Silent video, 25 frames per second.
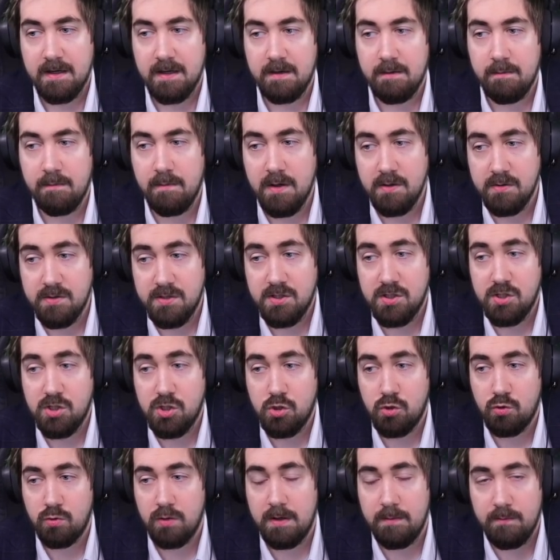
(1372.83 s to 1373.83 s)
Most
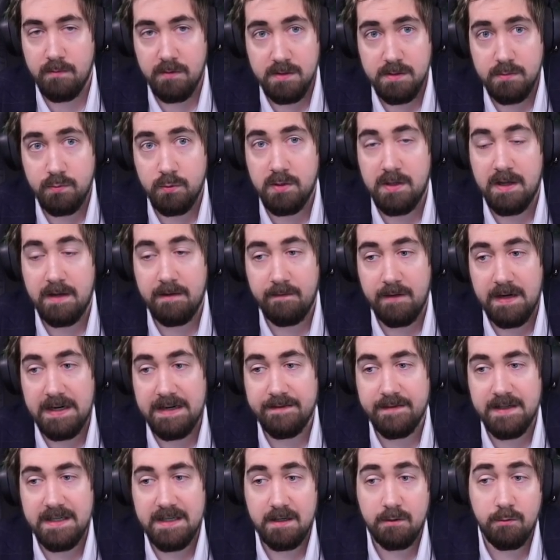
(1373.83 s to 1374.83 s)
streamers would get very,
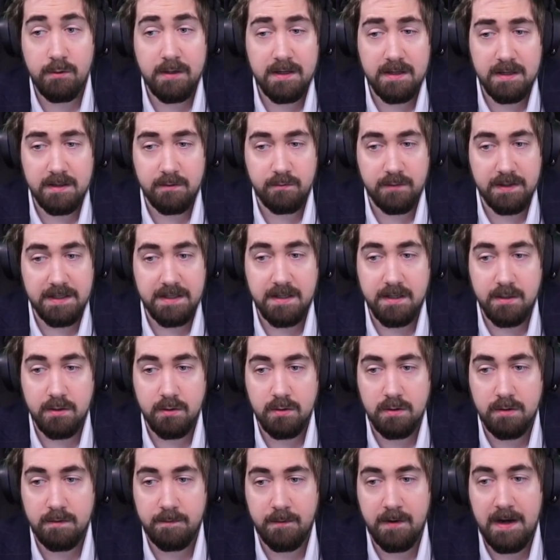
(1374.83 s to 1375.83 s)
very quickly
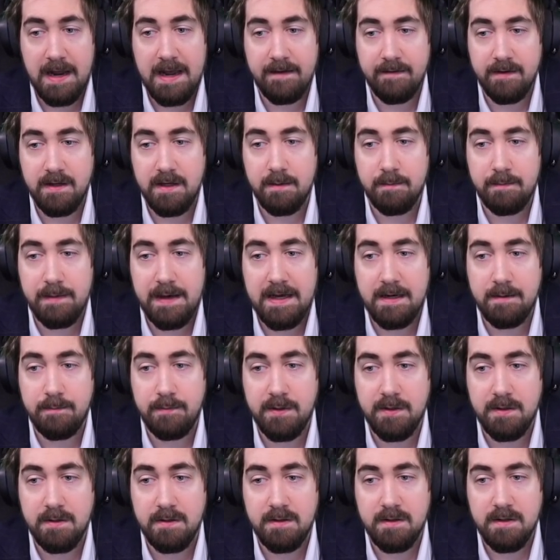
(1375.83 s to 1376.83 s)
ridiculed for having a bad
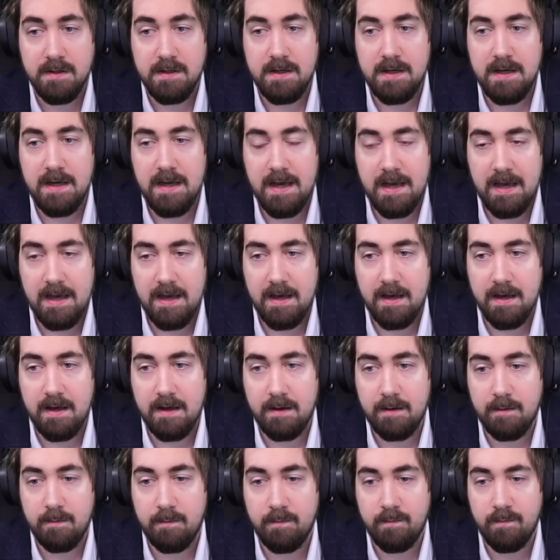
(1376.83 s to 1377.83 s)
build.
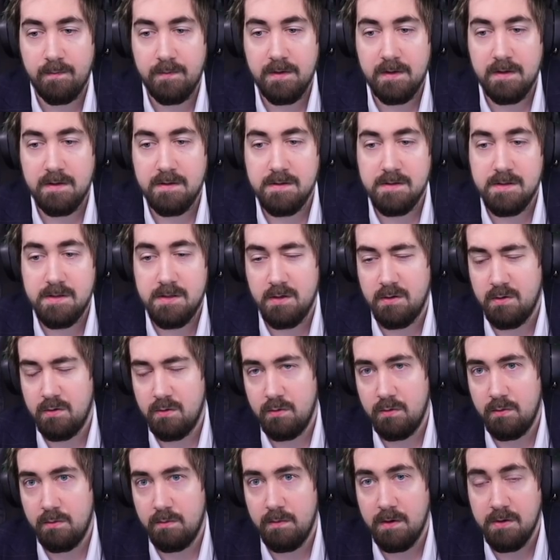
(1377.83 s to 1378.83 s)

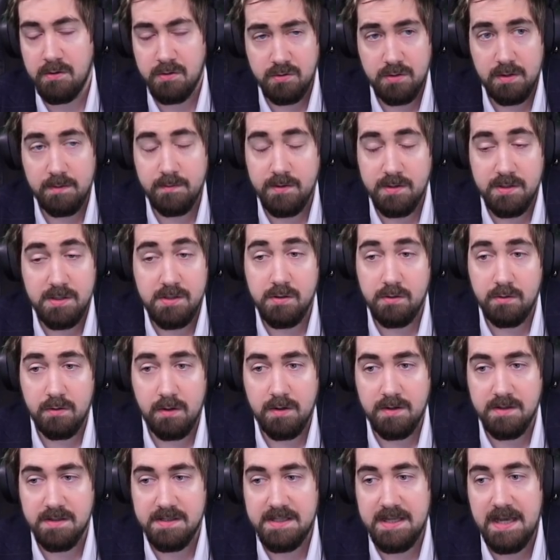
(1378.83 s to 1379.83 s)
So most streamers do
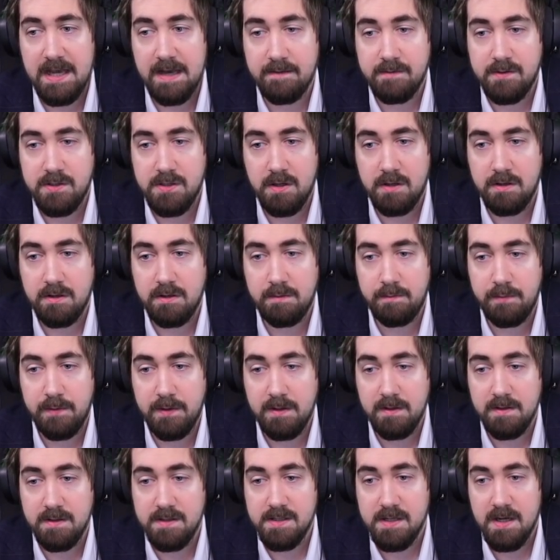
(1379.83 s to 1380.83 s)
honestly have solid
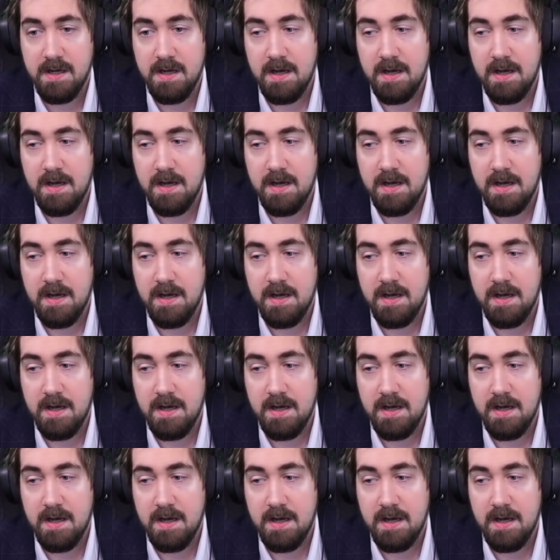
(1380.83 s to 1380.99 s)
builds.